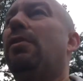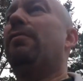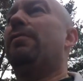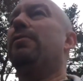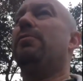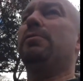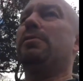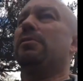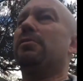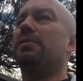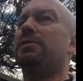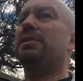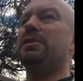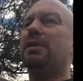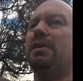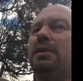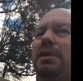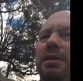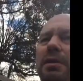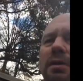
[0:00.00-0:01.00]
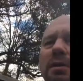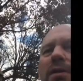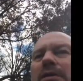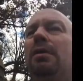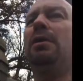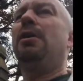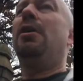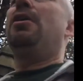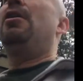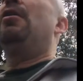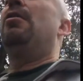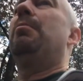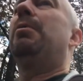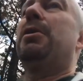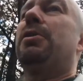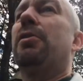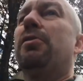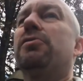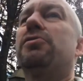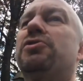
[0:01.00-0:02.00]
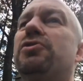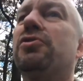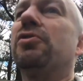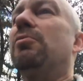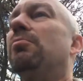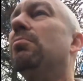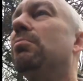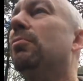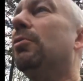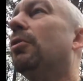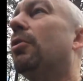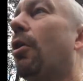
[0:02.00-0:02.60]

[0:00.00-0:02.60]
over New York City because some